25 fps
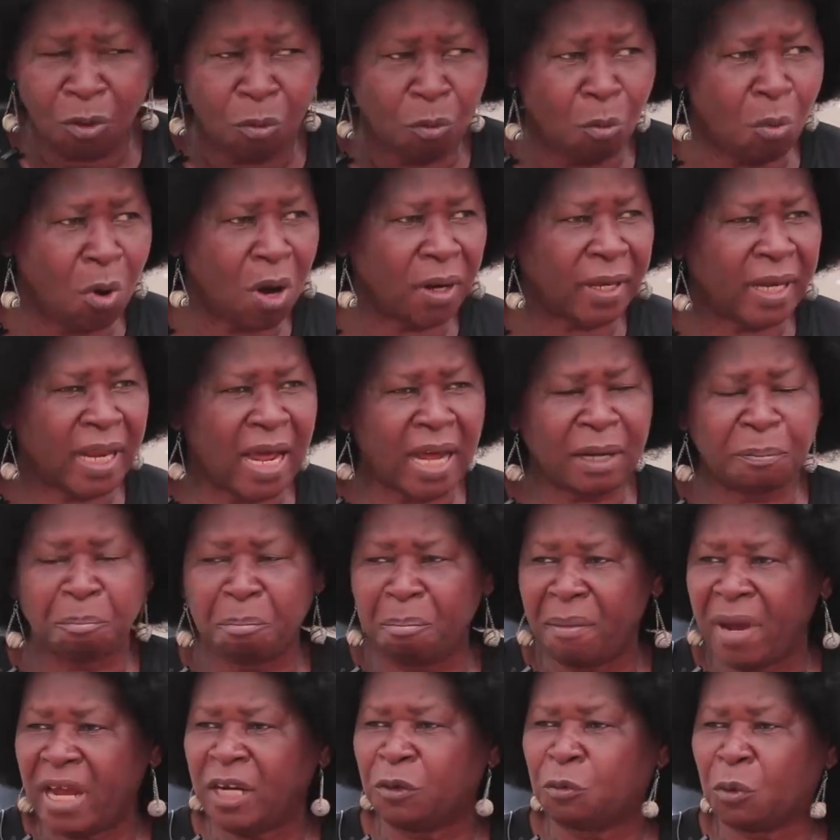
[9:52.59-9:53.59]
What that
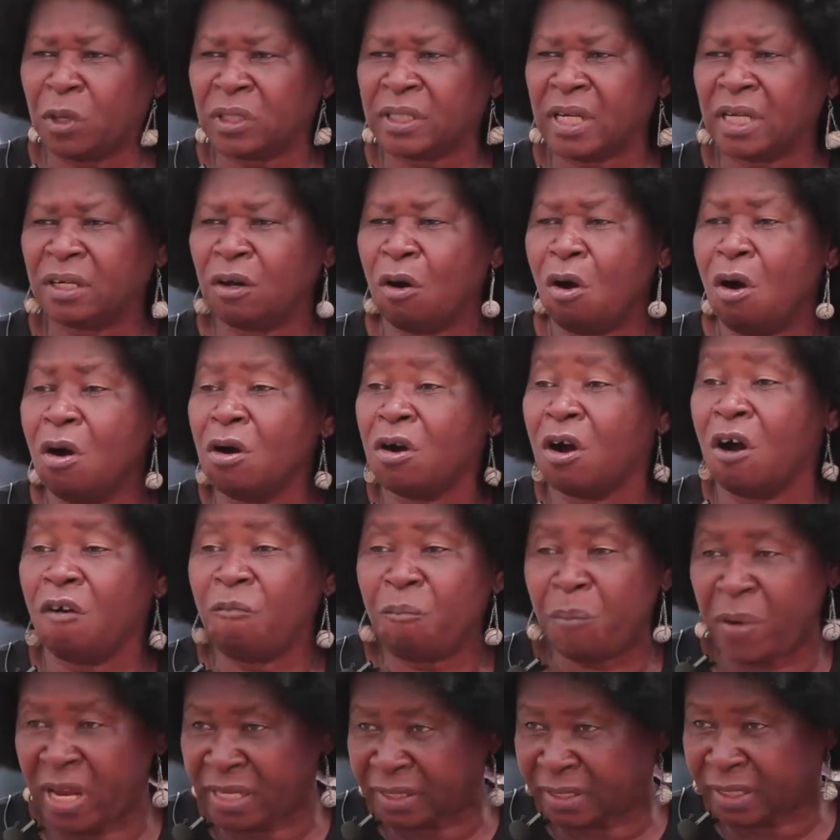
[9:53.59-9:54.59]
meant was that all
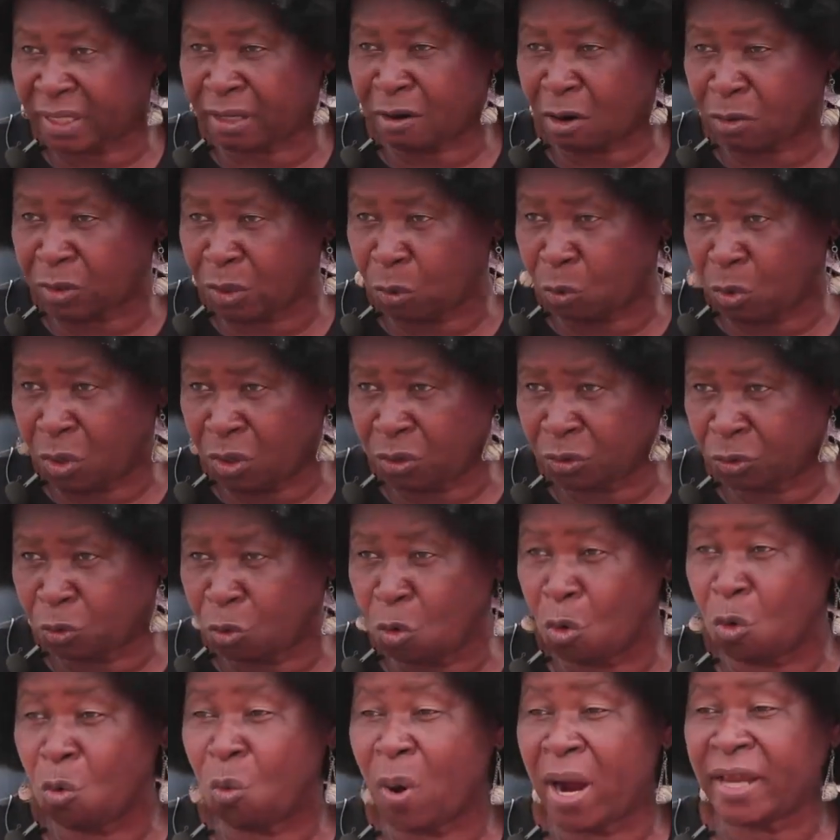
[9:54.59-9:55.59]
governments around the world
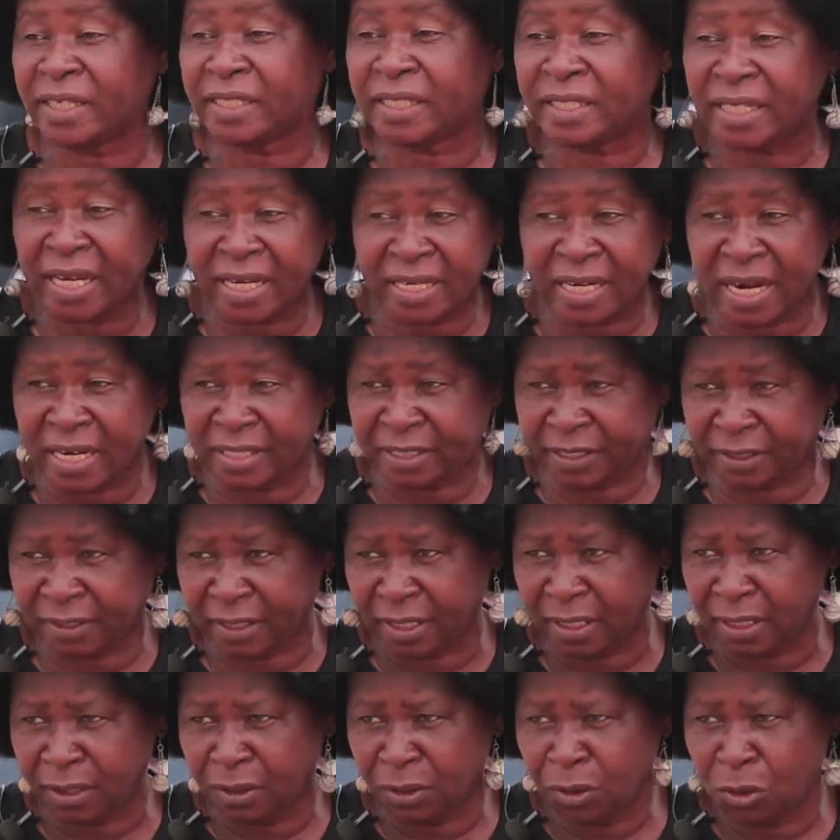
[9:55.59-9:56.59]
who were signatory
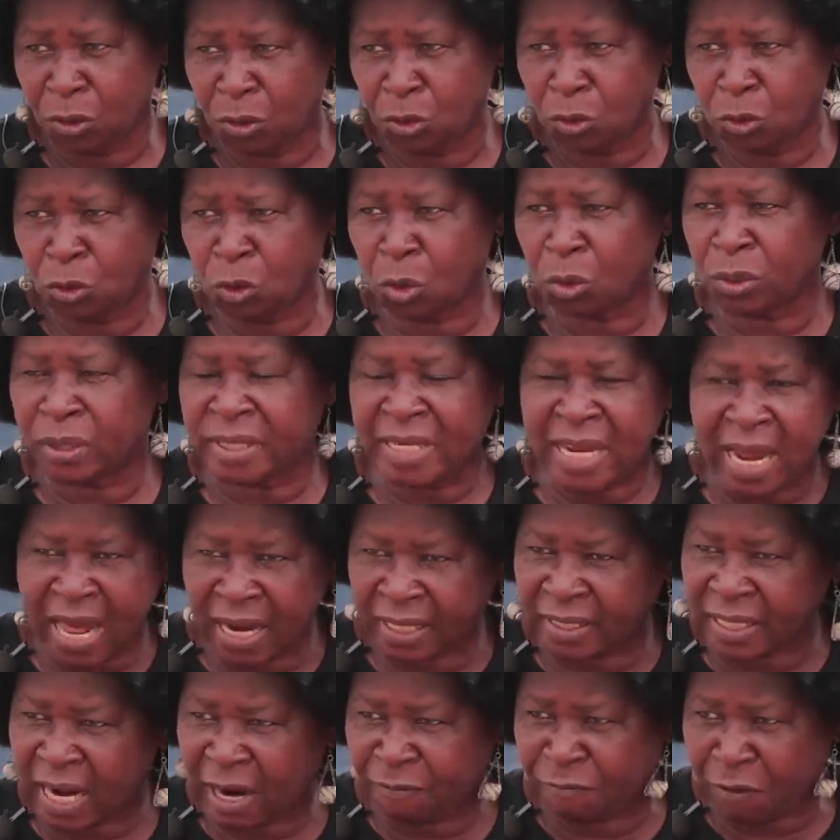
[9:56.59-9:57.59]
to
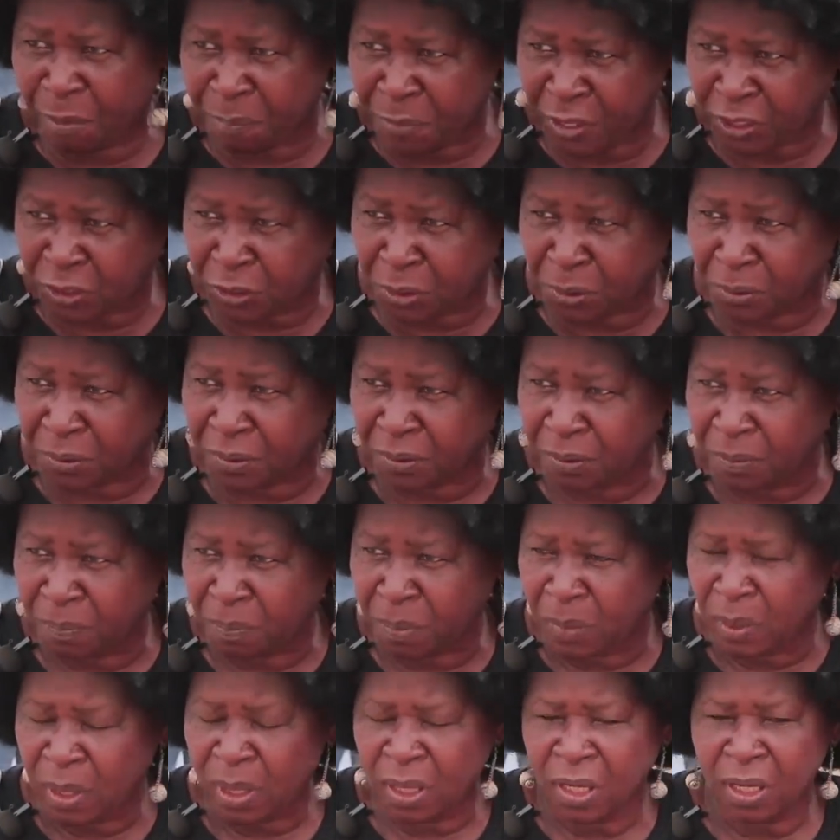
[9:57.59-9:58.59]
that affirmation,
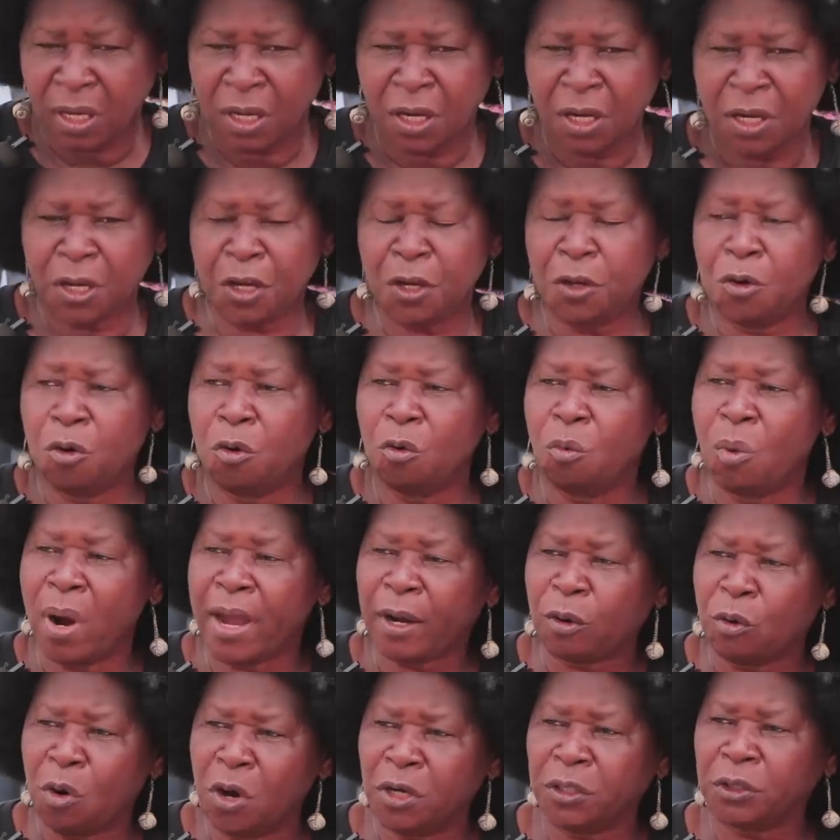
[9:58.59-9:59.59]
you know,
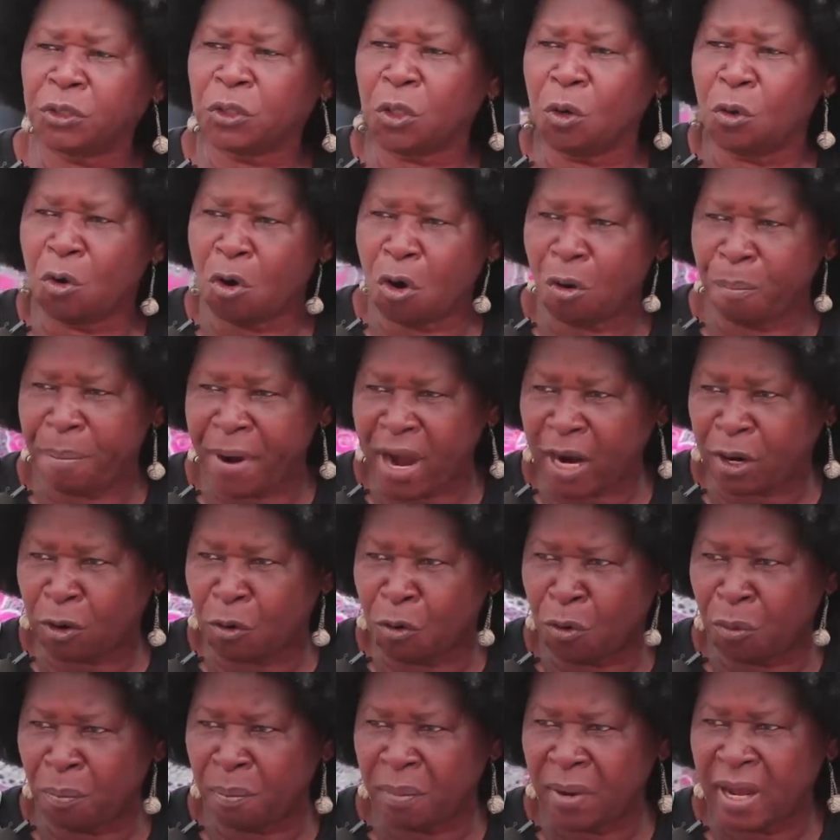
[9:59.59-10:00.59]
were going to go back
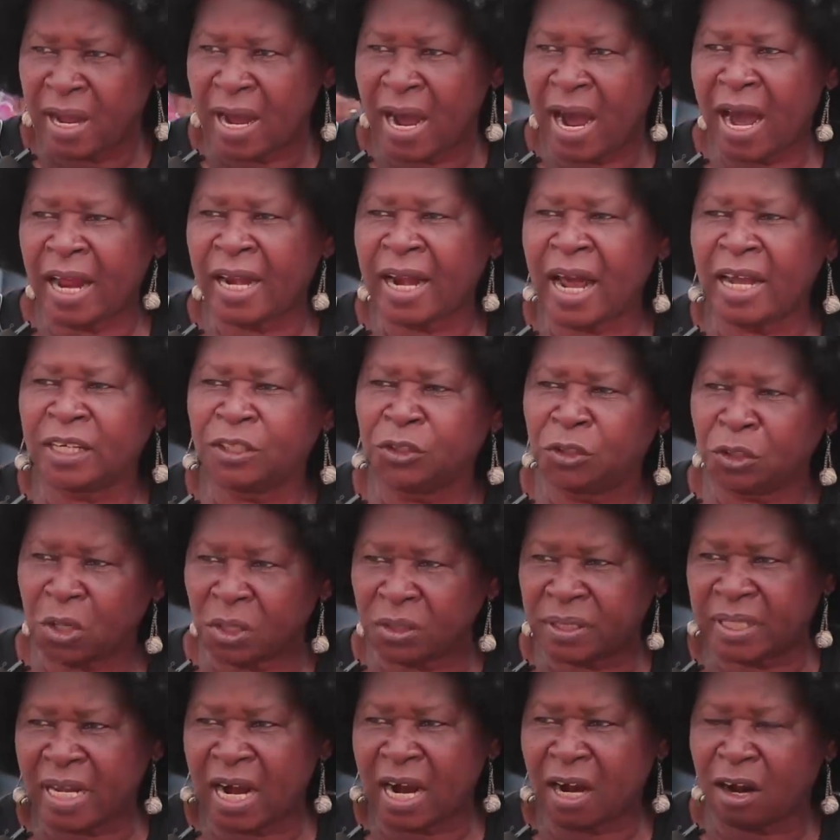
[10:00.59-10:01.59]
home and
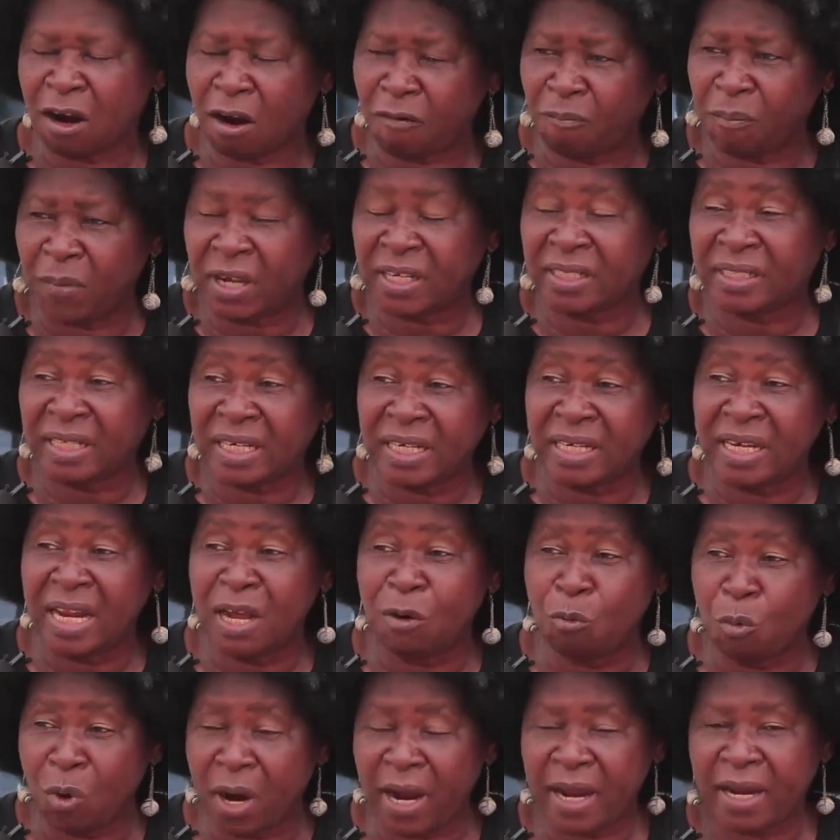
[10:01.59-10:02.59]
adjust their government in
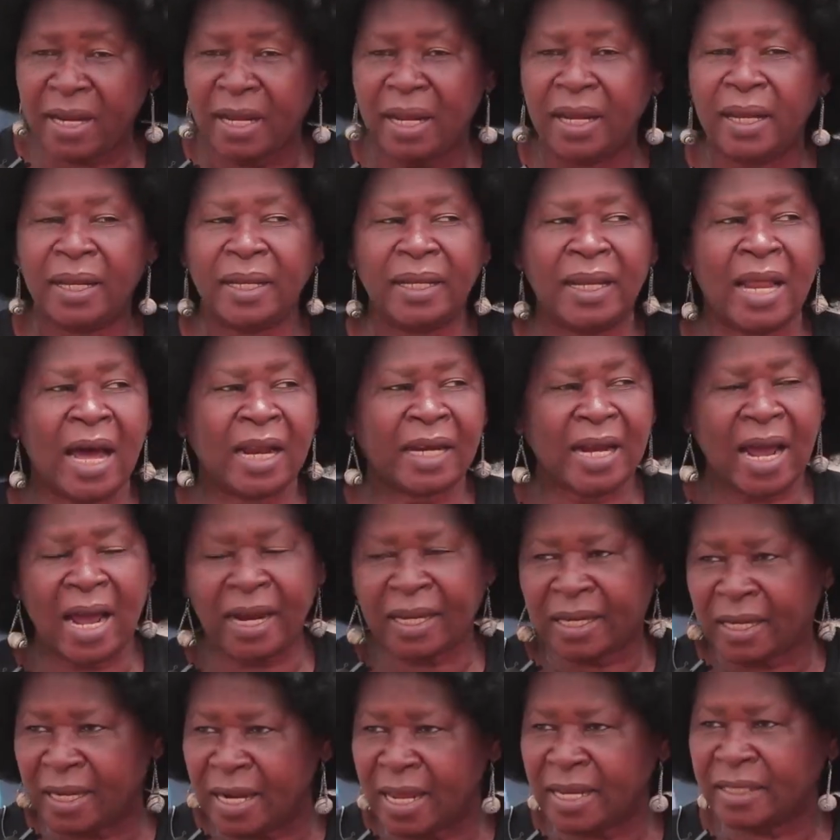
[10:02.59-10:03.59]
a way that
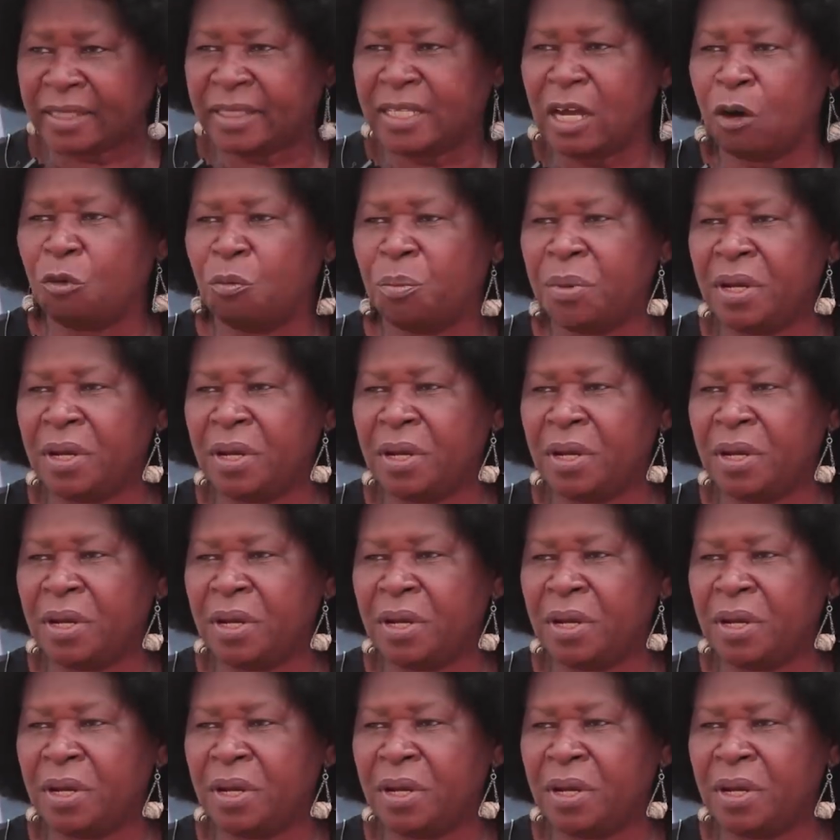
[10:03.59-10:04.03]
at least there will